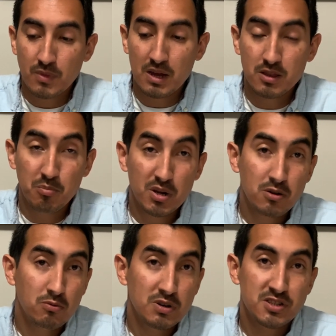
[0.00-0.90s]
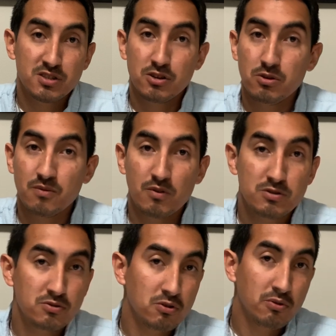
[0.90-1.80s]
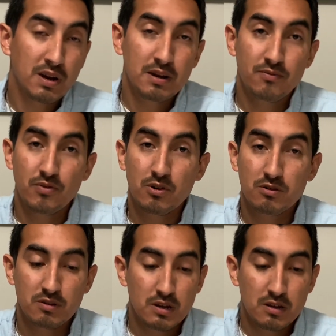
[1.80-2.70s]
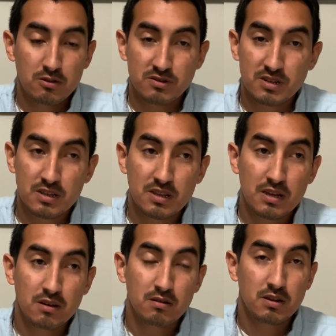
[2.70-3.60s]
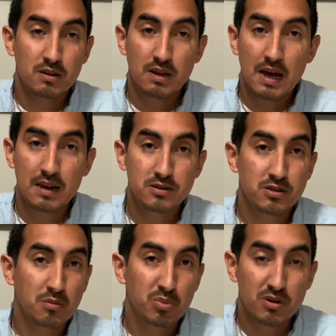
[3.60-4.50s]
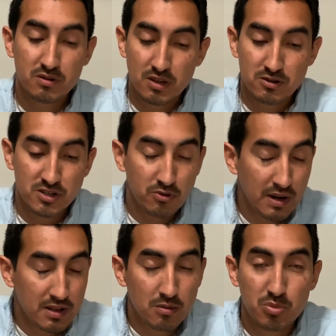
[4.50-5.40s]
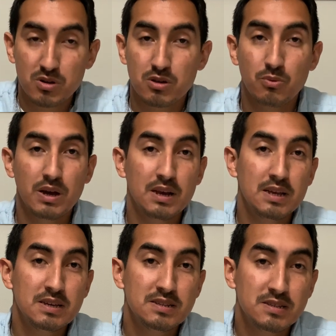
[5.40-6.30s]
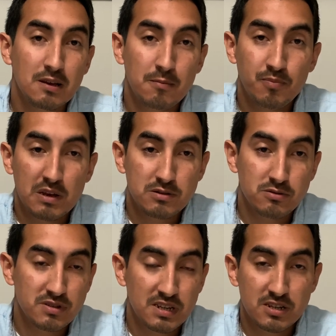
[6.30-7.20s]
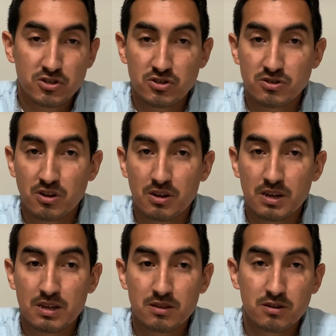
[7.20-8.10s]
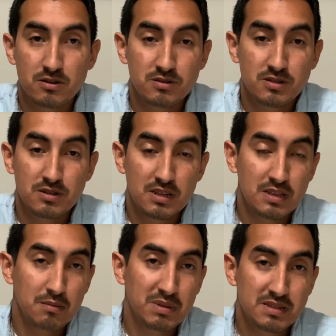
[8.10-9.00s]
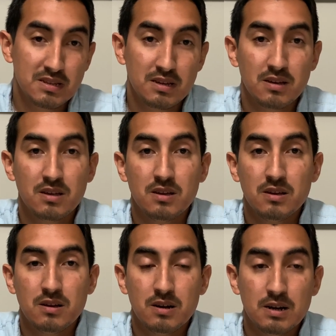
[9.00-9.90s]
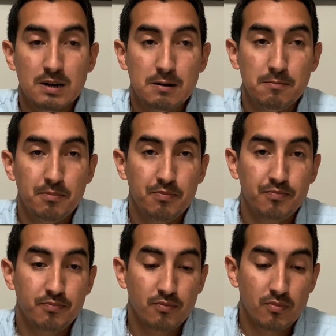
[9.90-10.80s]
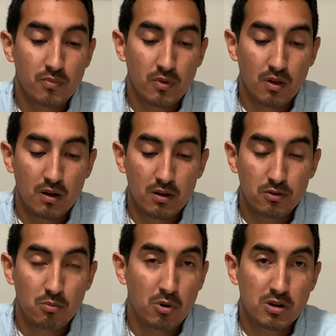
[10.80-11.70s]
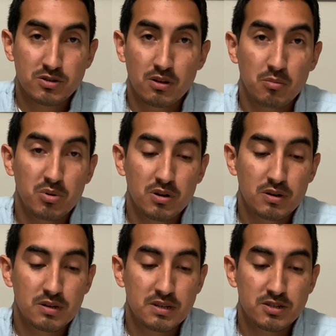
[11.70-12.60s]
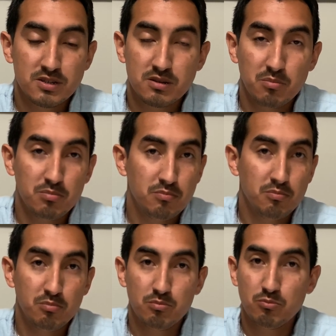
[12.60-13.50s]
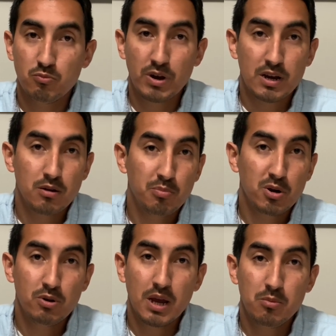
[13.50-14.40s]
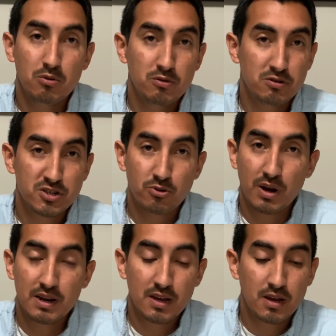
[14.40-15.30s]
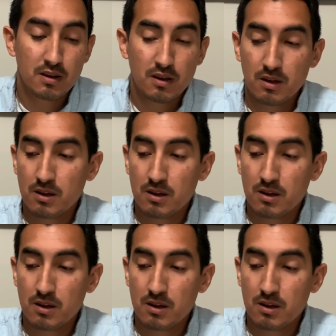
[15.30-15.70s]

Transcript: and the blue, which is a universal grade for, there's nothing added to the book. They're just grading the book the way it is. There's no signatures on it. There's nothing missing. No marks on the book. It's just a regular blue label, and they're just grading it.